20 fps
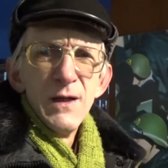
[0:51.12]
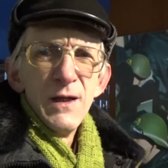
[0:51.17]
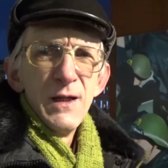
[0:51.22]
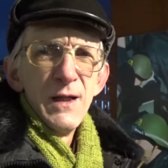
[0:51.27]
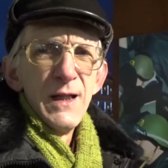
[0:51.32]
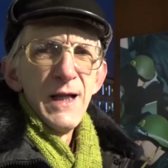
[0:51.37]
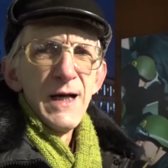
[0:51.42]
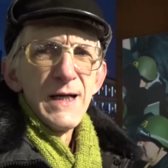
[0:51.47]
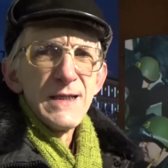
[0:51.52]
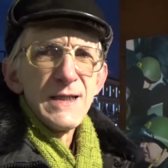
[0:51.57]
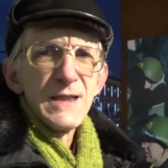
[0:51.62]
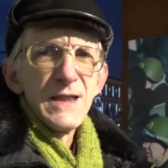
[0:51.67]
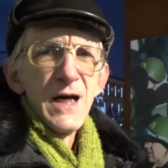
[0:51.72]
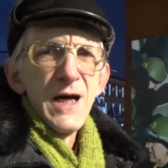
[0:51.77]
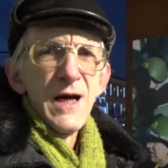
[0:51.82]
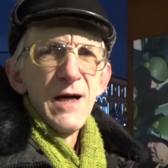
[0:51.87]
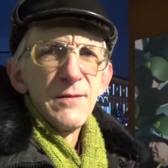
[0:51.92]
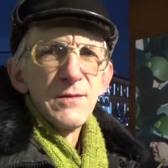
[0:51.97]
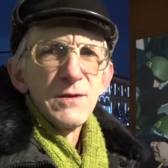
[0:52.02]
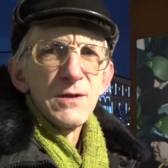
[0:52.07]
last
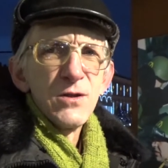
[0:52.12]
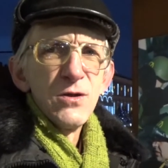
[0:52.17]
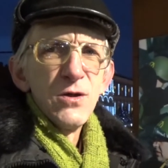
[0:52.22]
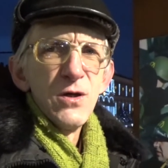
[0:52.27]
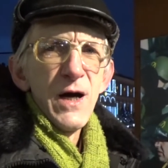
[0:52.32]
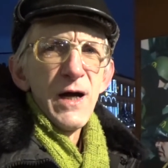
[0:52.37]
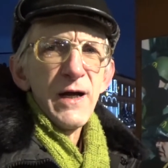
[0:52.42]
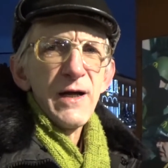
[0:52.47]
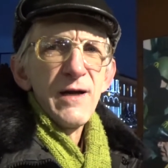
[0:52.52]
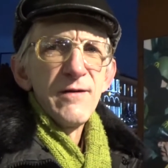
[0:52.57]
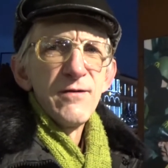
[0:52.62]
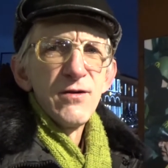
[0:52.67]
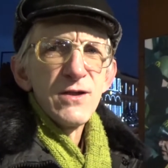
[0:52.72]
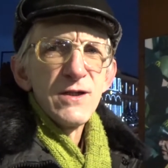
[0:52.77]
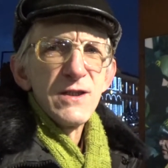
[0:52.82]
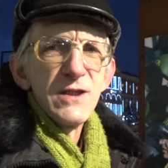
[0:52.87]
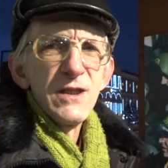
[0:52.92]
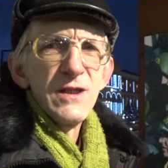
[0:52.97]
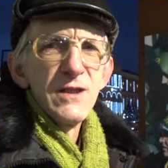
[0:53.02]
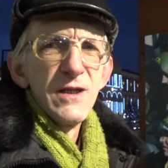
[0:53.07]
time, so I have not
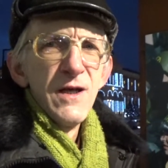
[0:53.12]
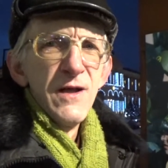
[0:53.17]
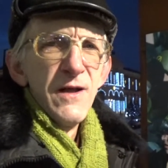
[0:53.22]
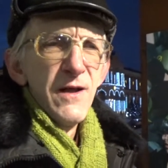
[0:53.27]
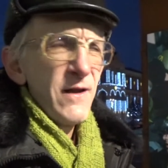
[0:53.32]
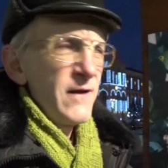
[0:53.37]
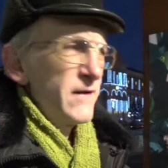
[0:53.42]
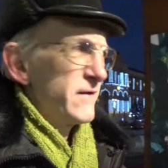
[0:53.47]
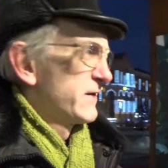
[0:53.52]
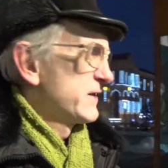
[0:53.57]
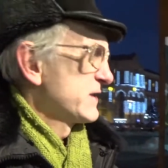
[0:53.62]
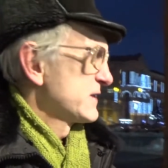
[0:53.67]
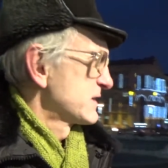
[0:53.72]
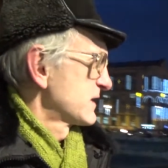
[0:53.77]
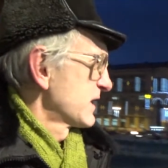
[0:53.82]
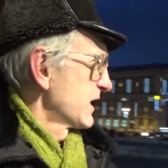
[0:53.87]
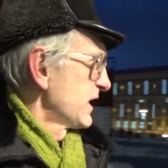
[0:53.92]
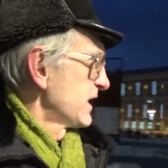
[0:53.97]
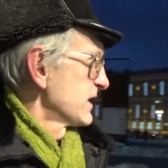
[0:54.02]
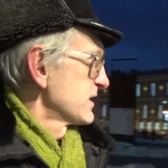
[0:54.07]
seen these
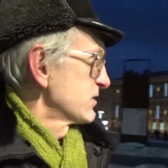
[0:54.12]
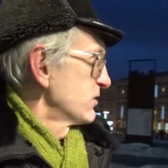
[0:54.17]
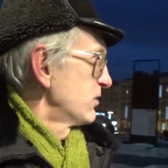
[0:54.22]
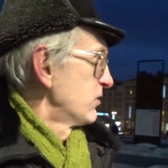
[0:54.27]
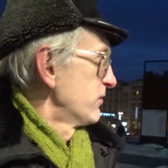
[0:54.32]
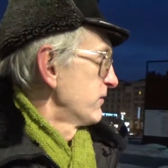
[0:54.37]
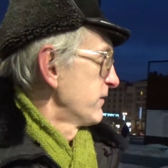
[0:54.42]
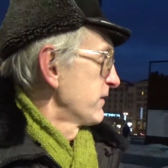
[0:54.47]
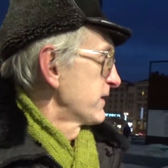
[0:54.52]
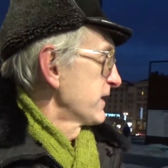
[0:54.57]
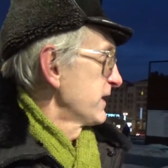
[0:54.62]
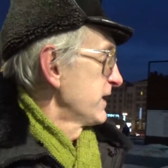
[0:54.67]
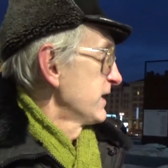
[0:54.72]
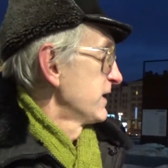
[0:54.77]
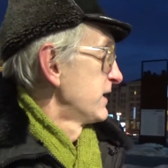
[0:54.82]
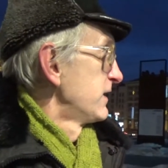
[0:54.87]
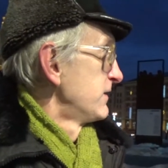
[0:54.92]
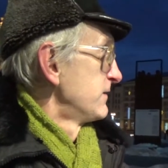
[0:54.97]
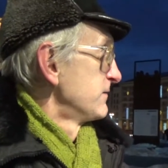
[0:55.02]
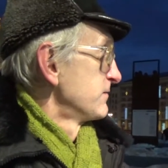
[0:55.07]
guys over
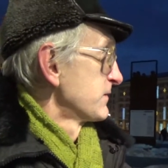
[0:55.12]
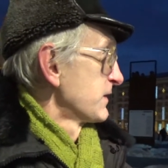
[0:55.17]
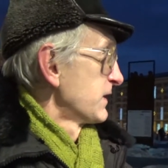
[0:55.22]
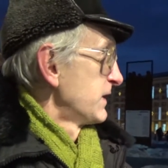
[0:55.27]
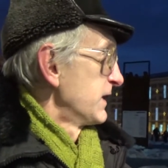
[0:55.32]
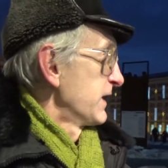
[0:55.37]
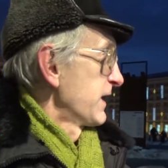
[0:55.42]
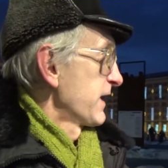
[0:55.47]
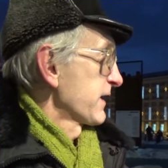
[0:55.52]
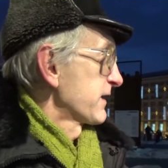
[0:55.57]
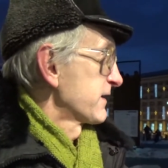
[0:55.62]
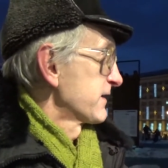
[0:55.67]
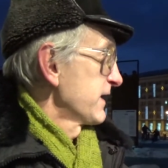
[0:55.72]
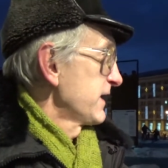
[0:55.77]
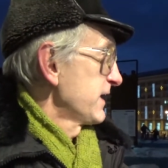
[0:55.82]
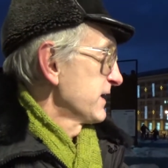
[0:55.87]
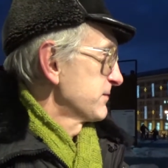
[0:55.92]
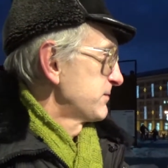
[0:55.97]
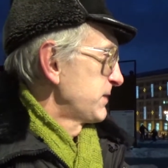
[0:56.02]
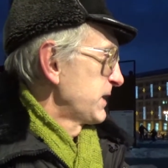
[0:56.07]
there like
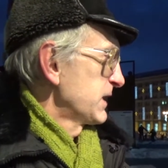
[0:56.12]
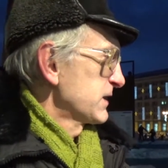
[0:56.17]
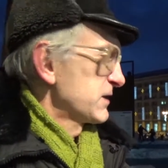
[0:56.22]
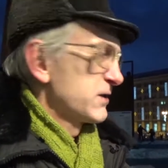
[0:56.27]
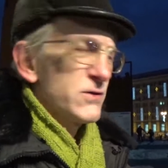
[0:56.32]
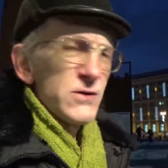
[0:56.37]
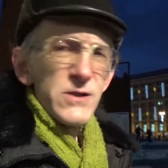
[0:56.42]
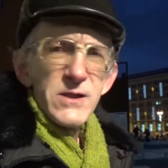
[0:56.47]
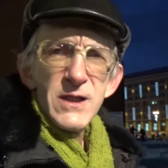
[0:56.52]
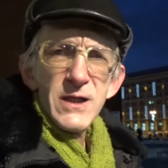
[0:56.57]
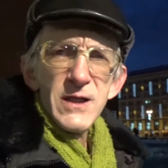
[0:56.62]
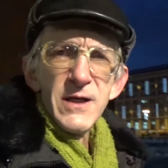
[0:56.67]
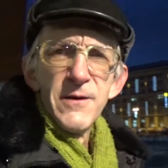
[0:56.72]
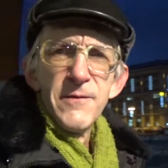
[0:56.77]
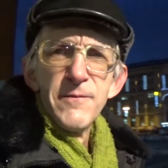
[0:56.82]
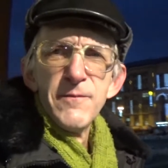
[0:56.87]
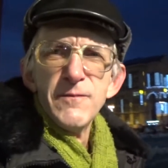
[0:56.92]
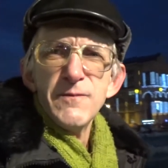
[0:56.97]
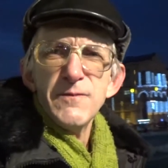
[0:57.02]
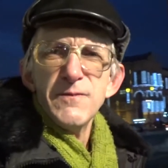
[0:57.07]
that, but you see
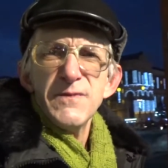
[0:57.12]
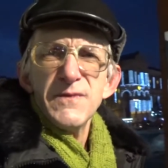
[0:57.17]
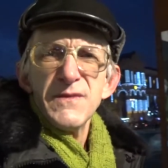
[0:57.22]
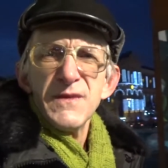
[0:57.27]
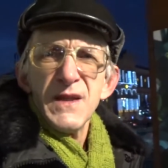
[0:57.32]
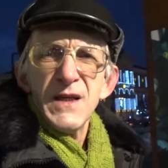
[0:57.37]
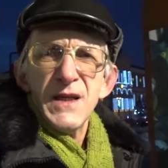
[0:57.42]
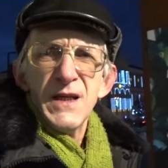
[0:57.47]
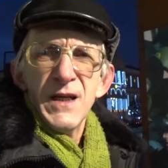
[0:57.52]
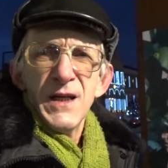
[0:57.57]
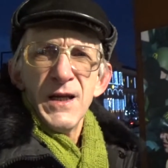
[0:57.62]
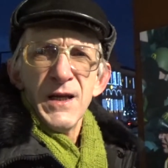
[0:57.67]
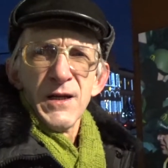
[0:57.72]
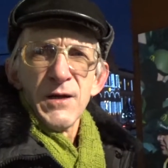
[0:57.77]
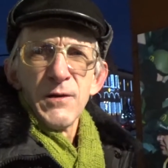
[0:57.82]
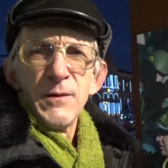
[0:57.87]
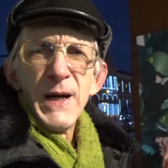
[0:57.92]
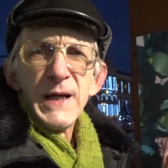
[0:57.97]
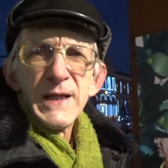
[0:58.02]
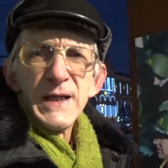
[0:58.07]

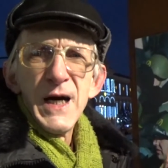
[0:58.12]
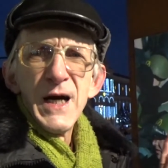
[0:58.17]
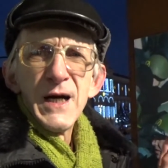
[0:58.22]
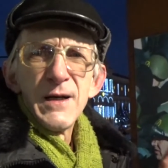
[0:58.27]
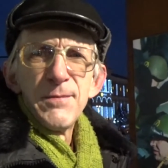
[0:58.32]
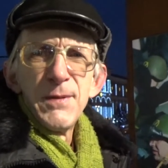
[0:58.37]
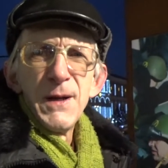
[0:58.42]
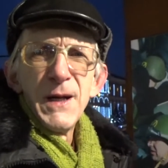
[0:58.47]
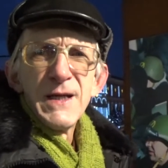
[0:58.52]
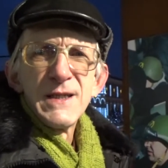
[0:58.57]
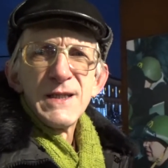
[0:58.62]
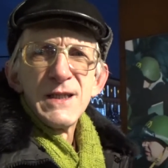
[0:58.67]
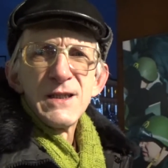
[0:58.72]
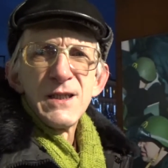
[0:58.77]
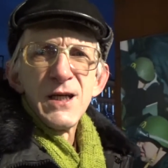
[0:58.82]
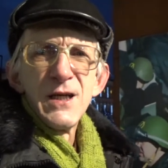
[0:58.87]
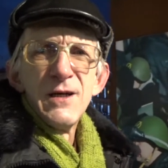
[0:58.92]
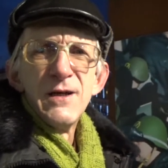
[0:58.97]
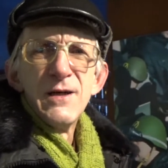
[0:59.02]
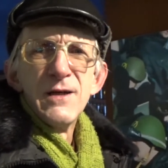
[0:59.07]
quite
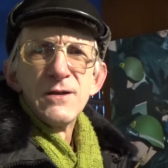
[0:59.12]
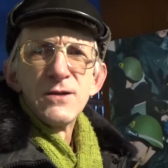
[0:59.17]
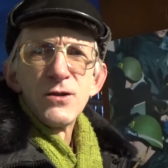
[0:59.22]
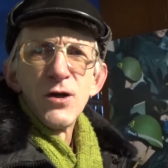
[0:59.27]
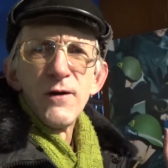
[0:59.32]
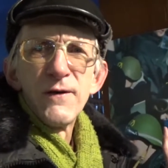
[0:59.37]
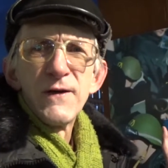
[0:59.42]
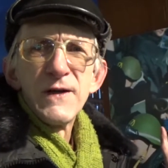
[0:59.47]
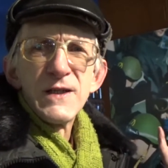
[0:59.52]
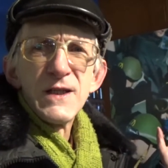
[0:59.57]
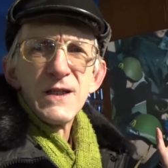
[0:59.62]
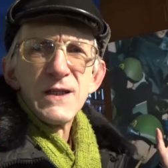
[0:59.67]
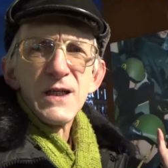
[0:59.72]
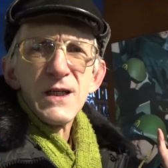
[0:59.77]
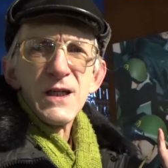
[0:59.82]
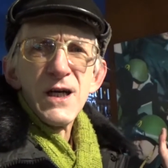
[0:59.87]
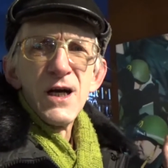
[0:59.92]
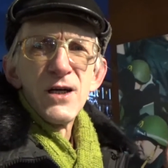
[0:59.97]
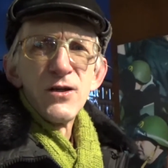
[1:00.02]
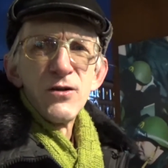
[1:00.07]
unpleasant. Uh, so this is a
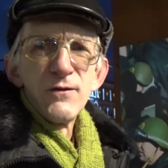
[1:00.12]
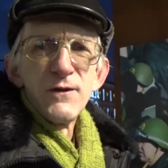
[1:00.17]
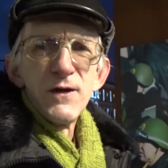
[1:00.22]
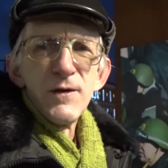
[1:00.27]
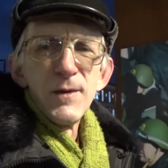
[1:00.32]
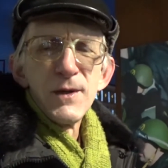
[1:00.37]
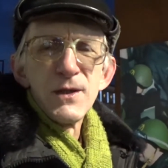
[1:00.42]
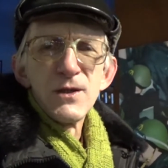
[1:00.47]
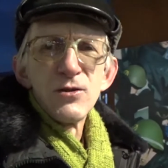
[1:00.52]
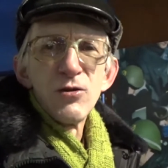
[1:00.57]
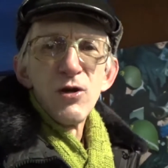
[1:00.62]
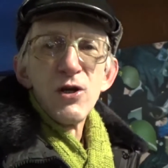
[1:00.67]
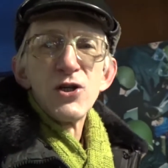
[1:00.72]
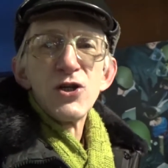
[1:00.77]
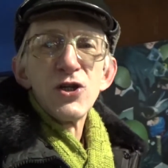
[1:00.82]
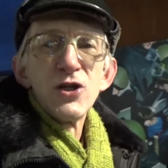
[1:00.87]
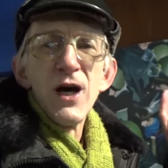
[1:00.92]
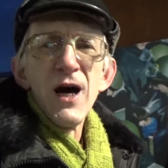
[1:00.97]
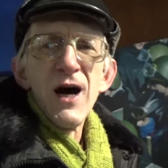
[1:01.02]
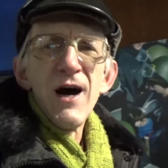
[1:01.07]
kind of
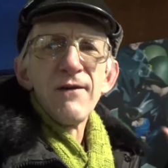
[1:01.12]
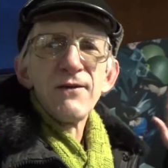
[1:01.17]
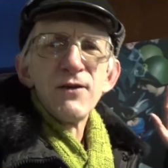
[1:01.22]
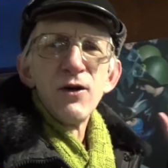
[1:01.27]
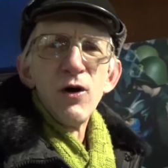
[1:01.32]
demonstration after